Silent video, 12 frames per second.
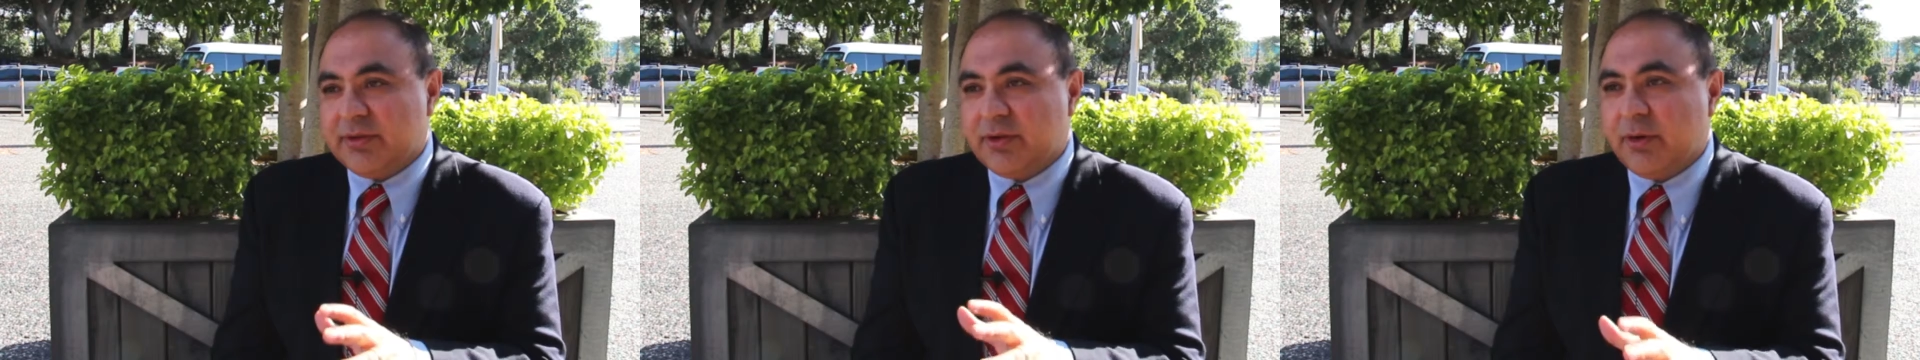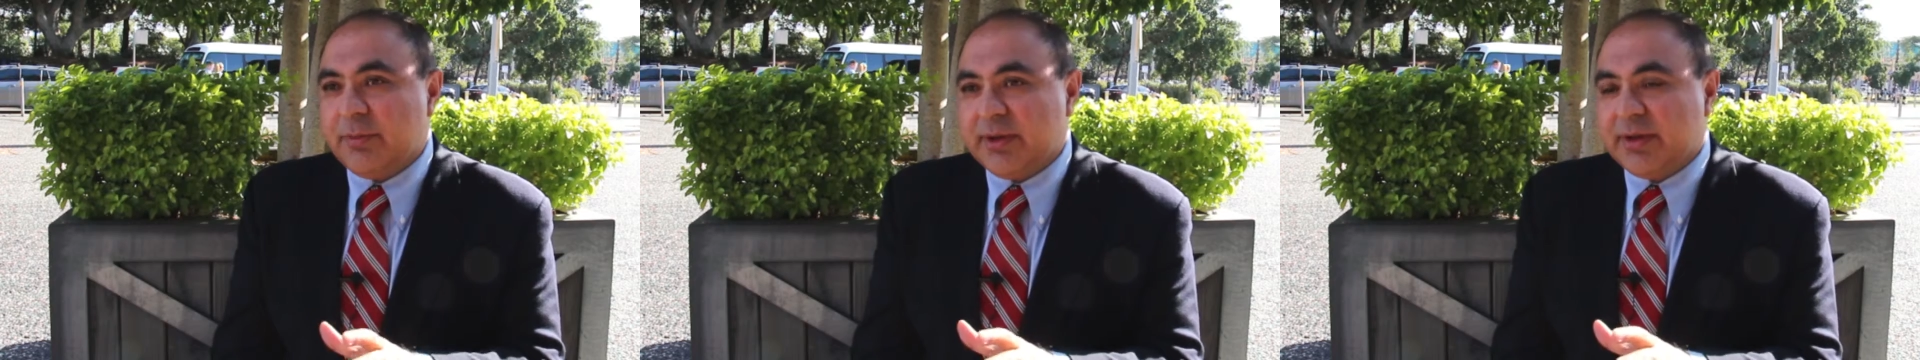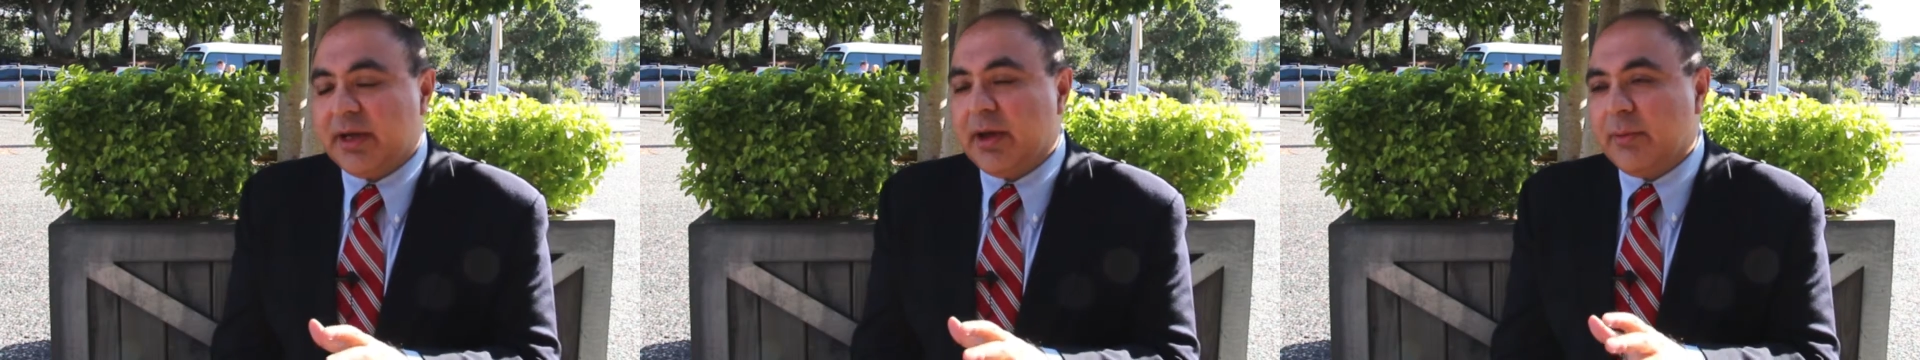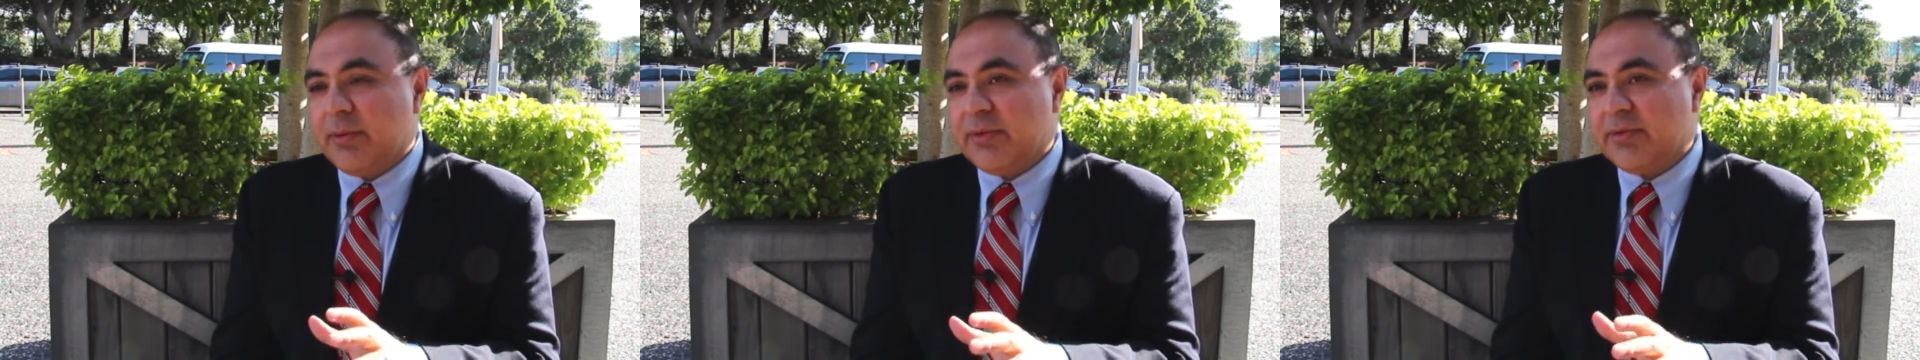topic
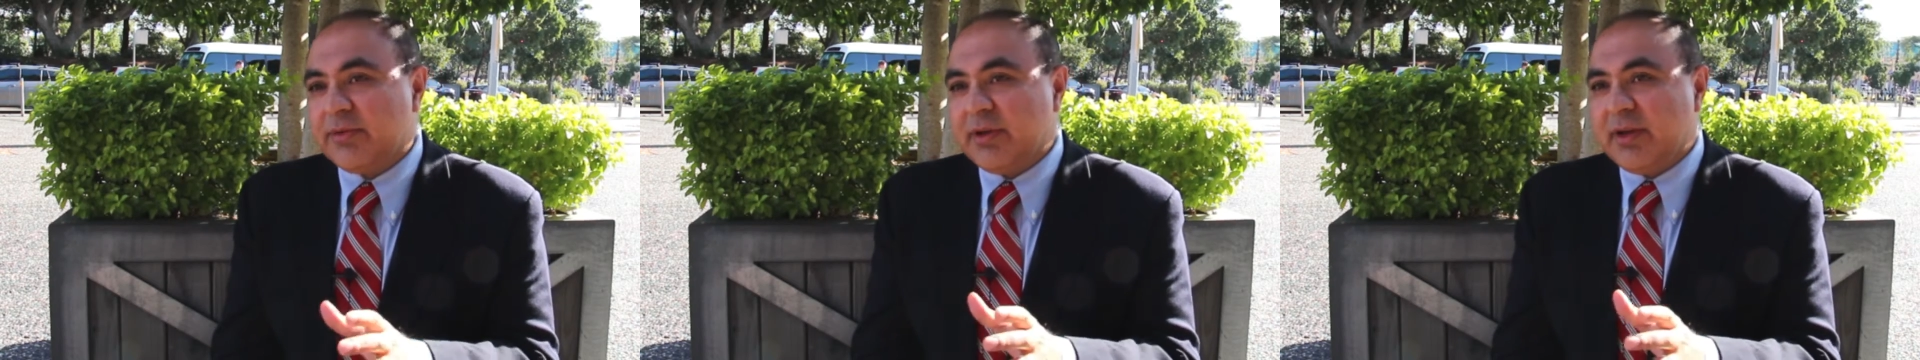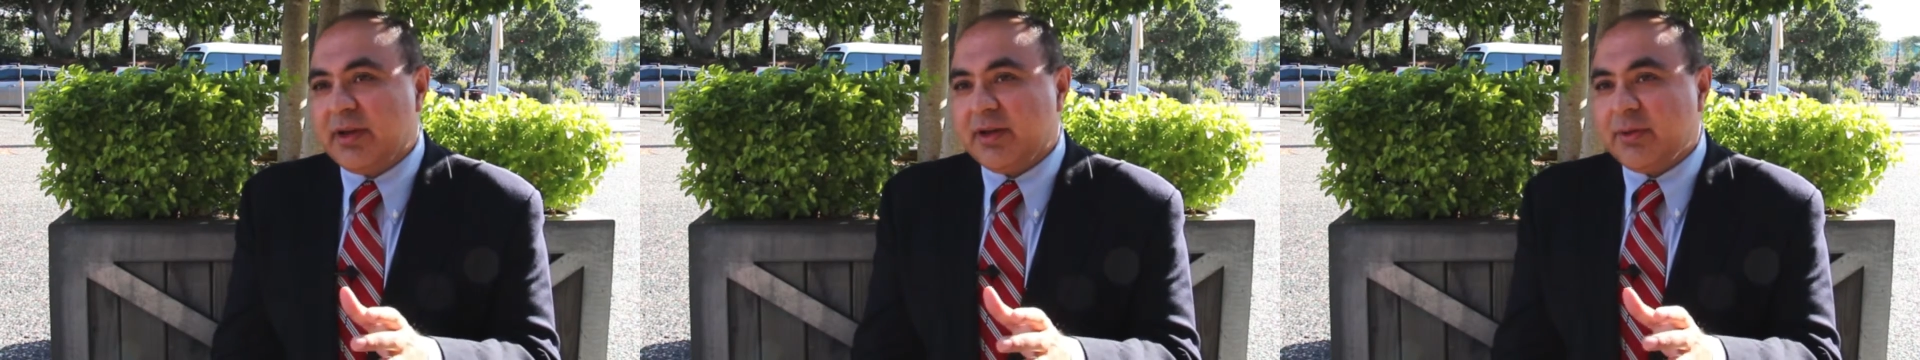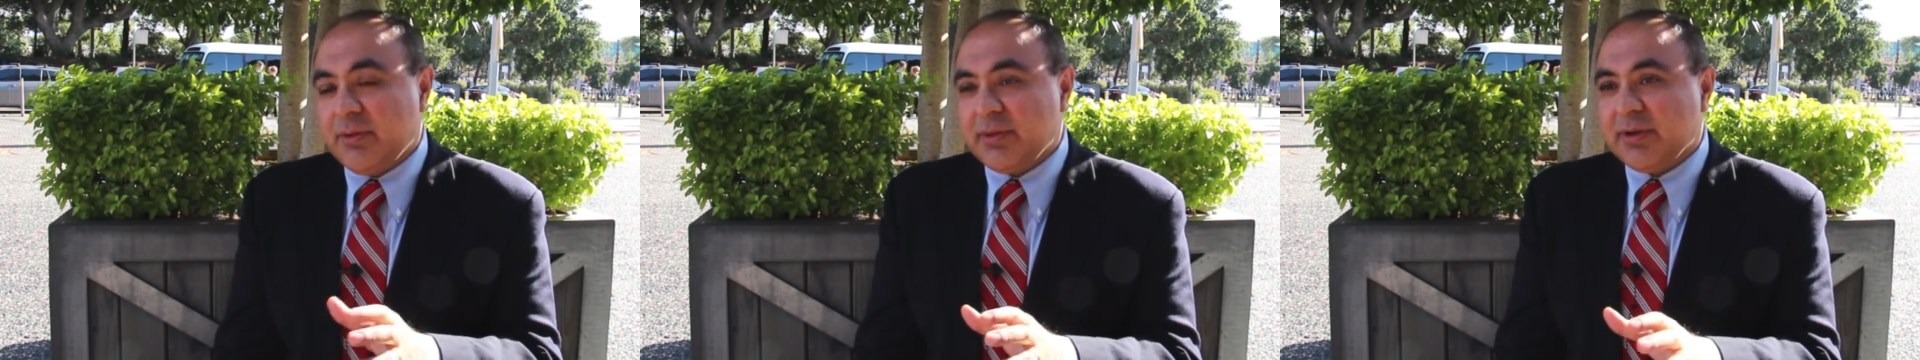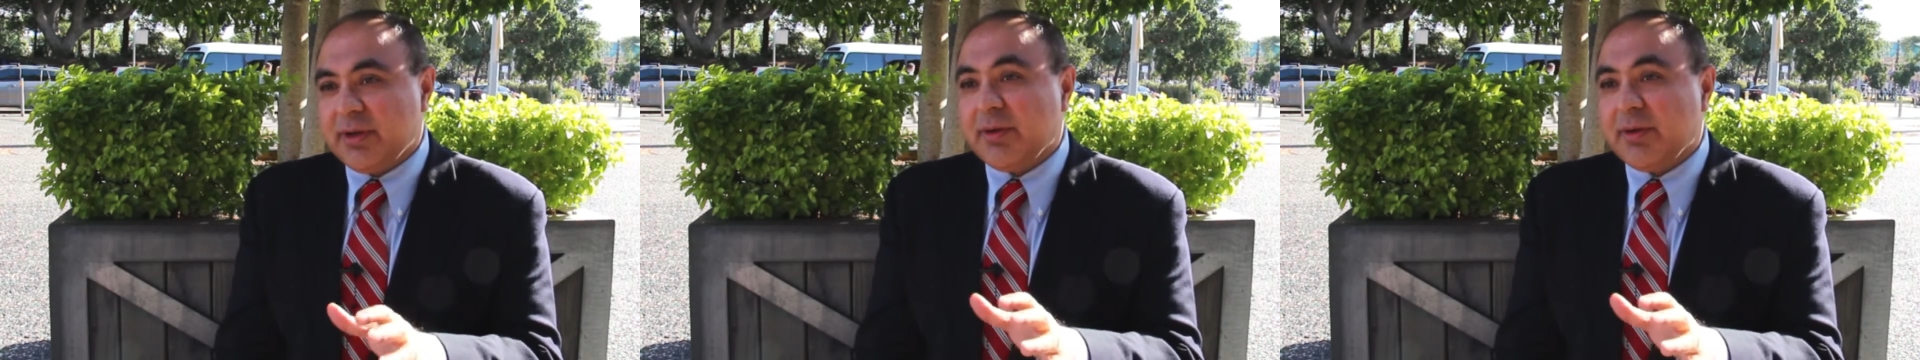was called,